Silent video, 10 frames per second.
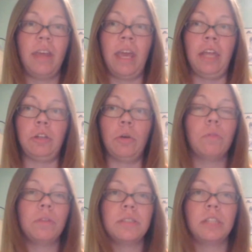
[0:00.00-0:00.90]
and go
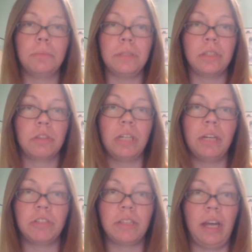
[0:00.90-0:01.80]
over the syllabus 3
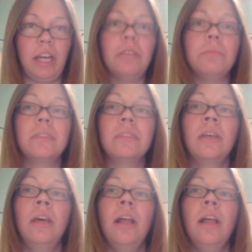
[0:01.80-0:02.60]
different times